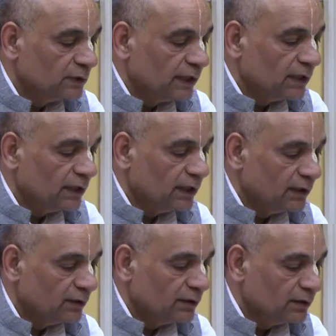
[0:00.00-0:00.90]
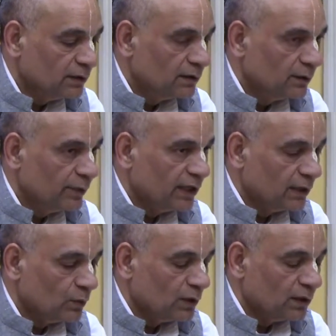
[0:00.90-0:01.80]
in the
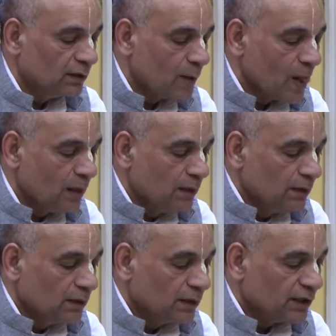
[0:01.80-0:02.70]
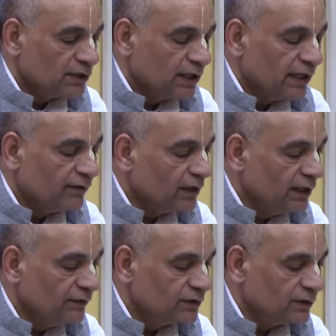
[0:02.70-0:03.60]
material world. Krishna never
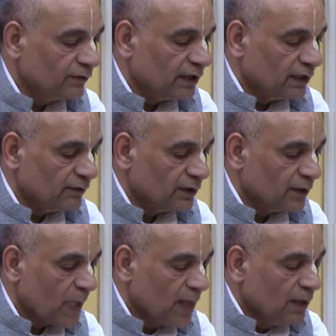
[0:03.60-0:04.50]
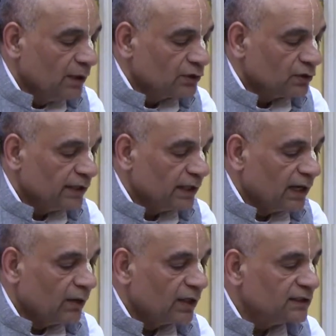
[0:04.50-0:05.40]
leaves Vrindavan. So then
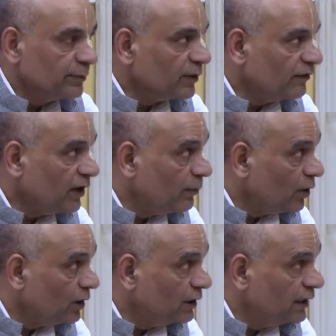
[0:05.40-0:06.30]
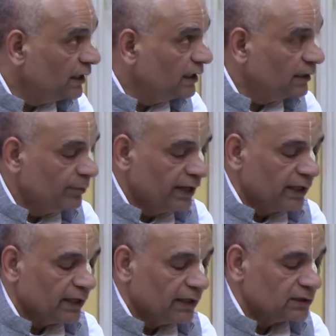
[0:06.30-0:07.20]
how does he perform all the
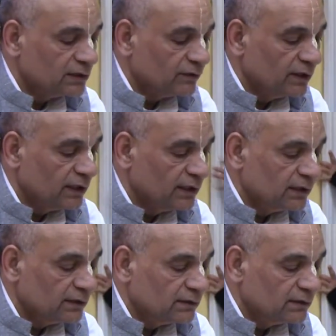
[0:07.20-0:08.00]
maintenance of the